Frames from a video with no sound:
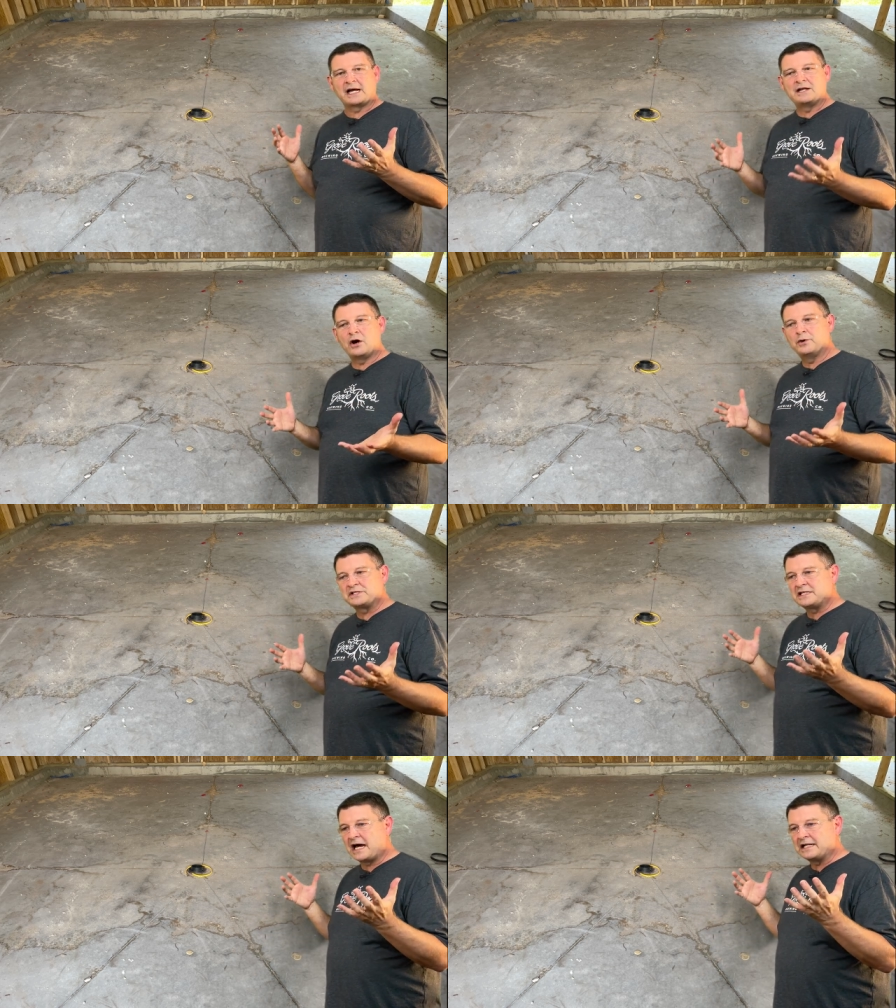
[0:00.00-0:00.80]
I know
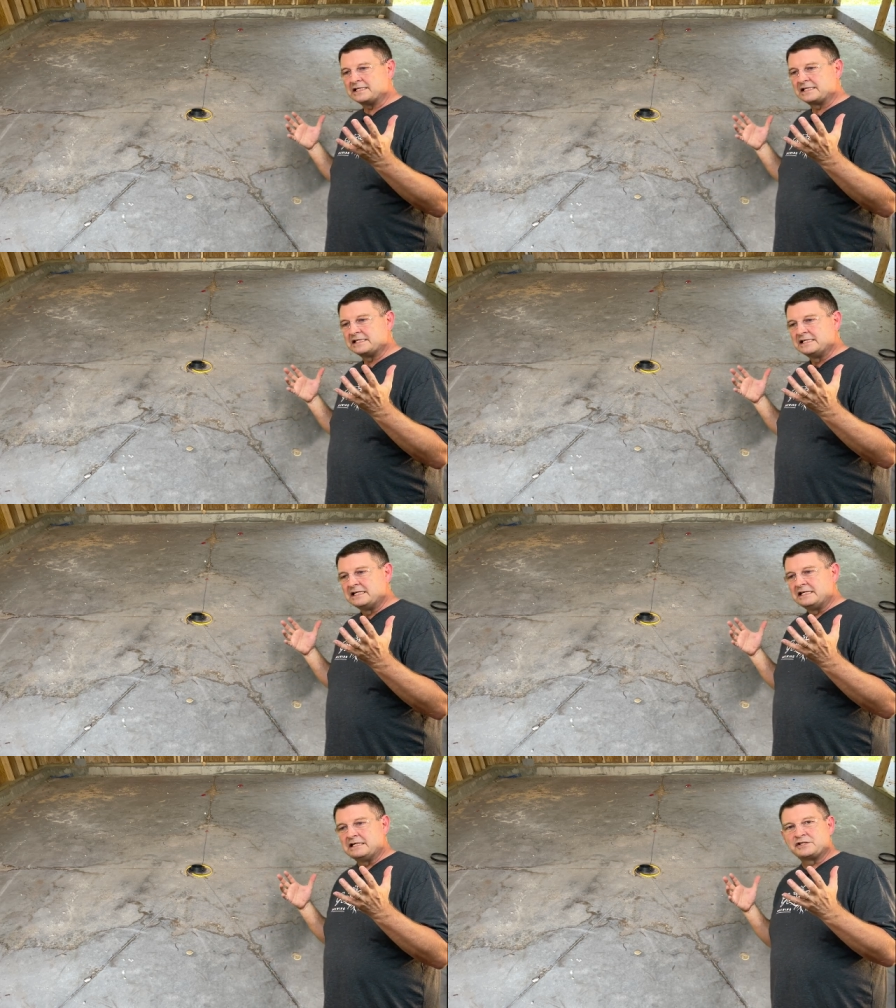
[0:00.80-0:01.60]
it's not as
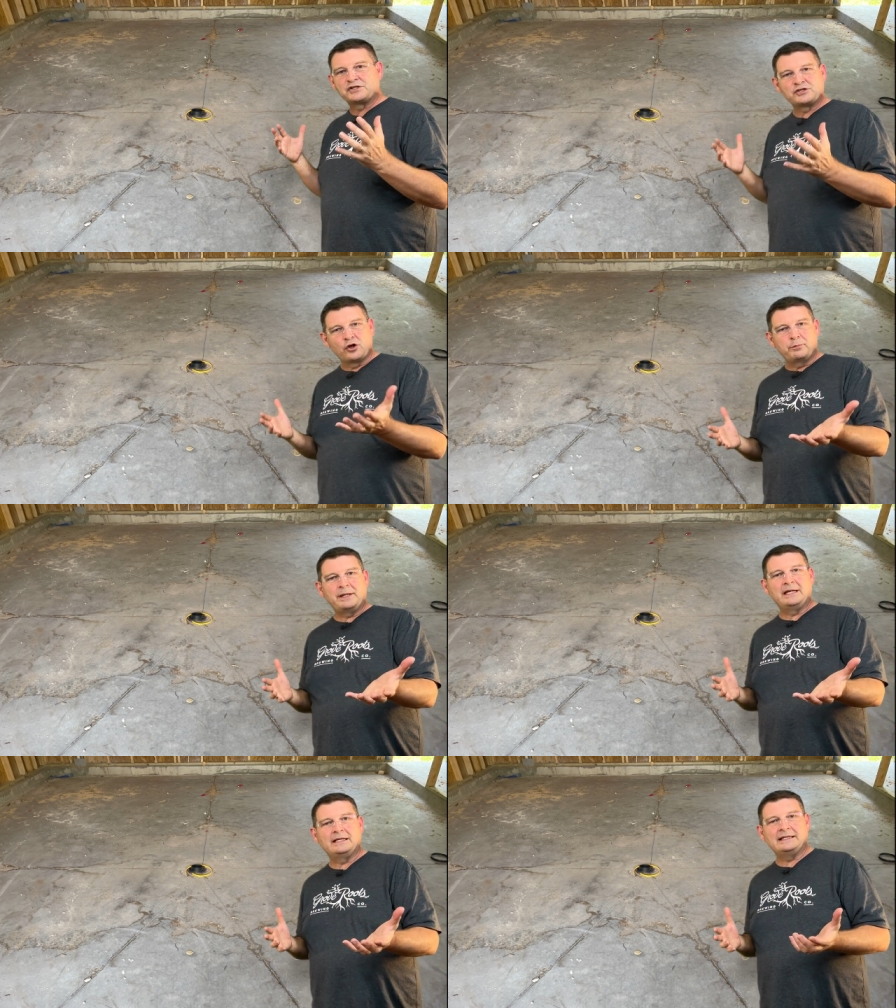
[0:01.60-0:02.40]

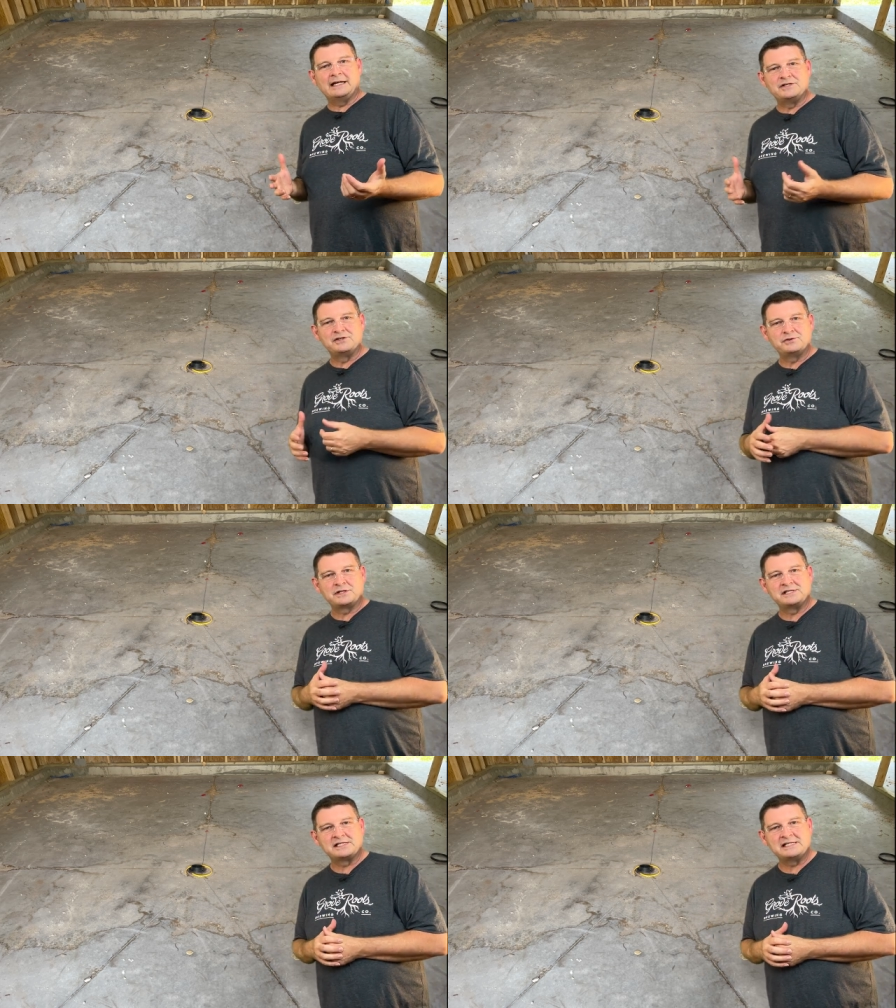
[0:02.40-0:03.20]
sloping as you
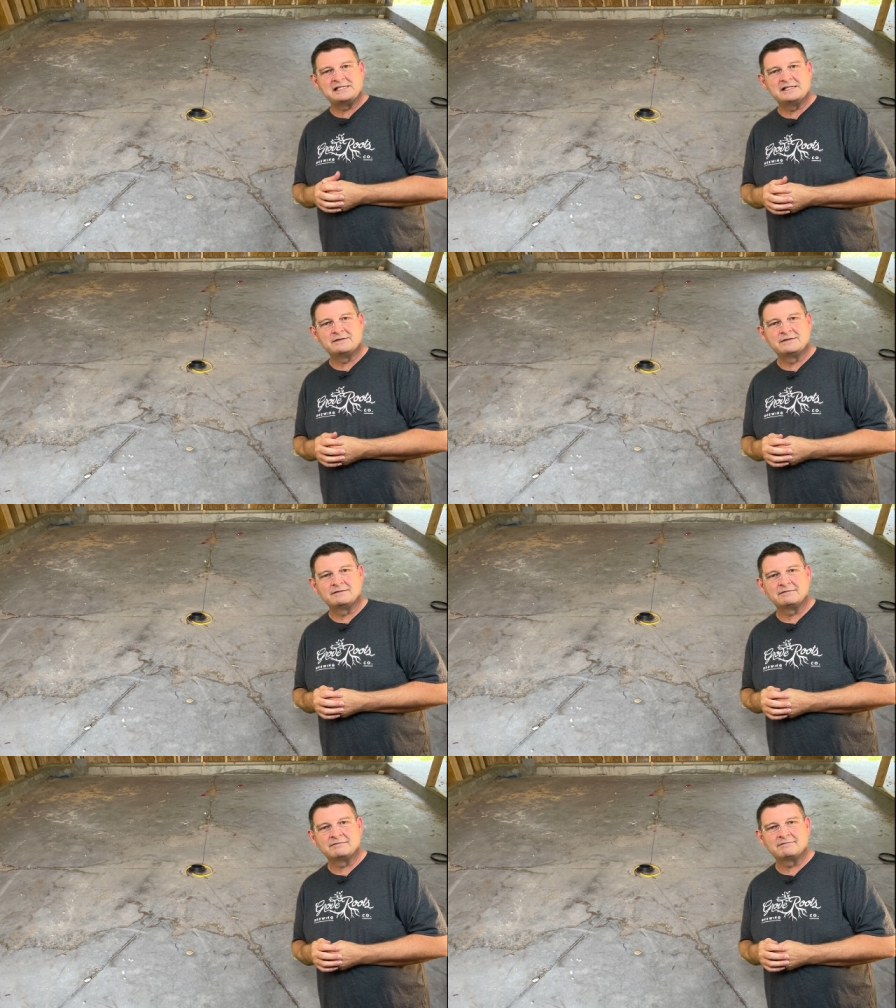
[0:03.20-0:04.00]
can see in